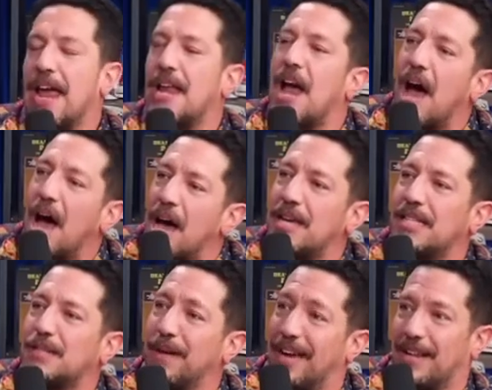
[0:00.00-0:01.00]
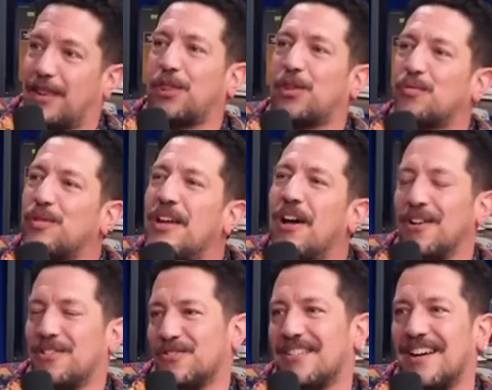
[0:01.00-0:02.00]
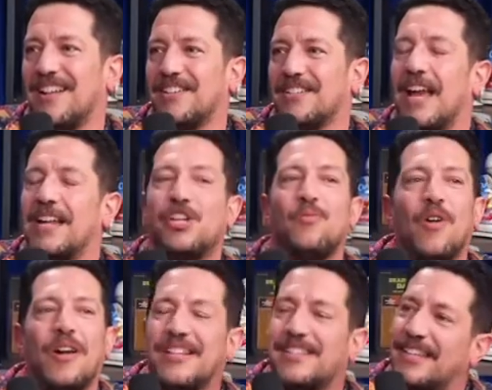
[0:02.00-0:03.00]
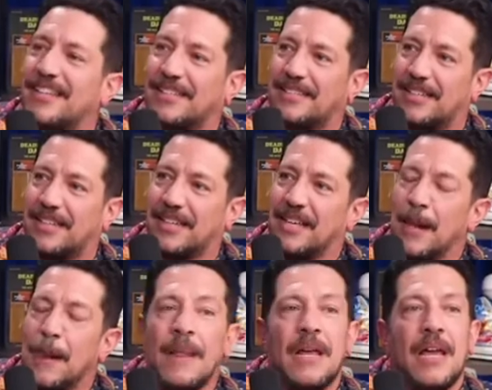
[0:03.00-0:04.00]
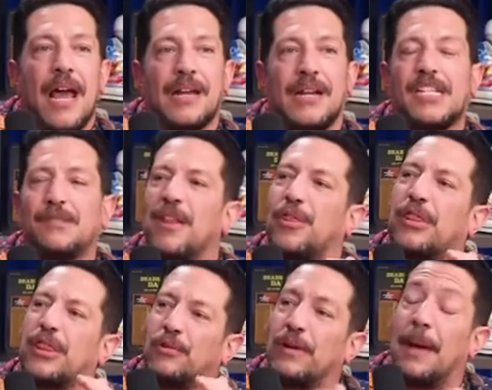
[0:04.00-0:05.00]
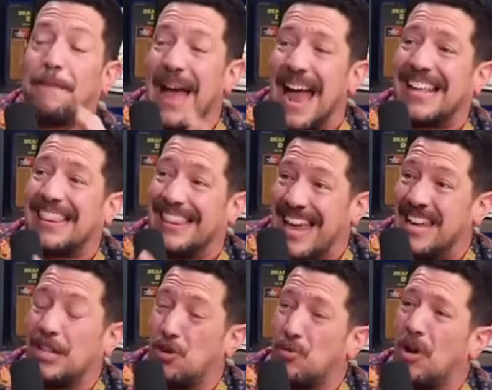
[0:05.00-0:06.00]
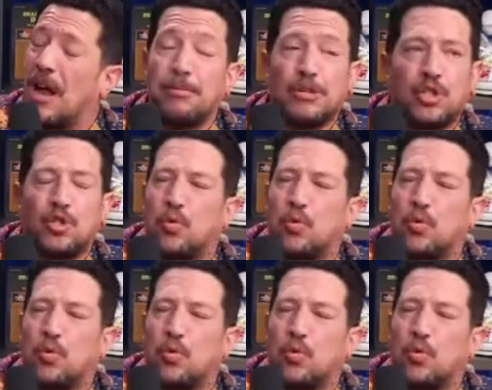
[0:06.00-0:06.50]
And I spent $300. And she wanted to see this thing. And I spent back then, do you know, I was